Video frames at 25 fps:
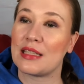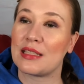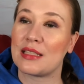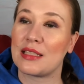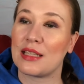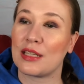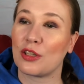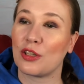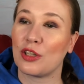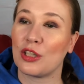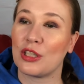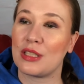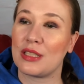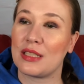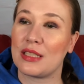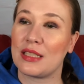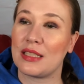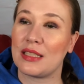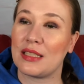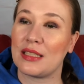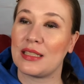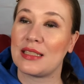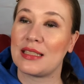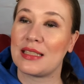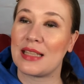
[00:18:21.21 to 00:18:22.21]
Sun
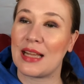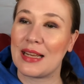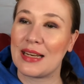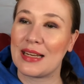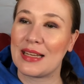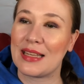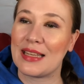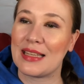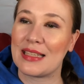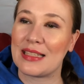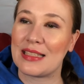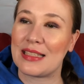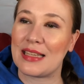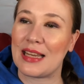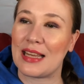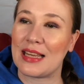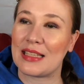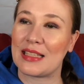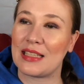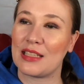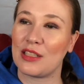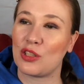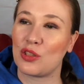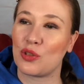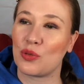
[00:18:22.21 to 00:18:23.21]
Kissed
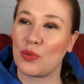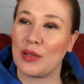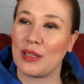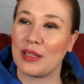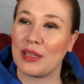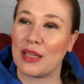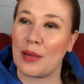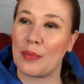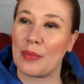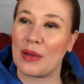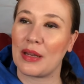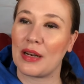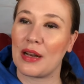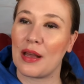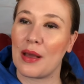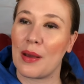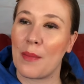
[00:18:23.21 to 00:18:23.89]
Daisy, Sweet Lemon,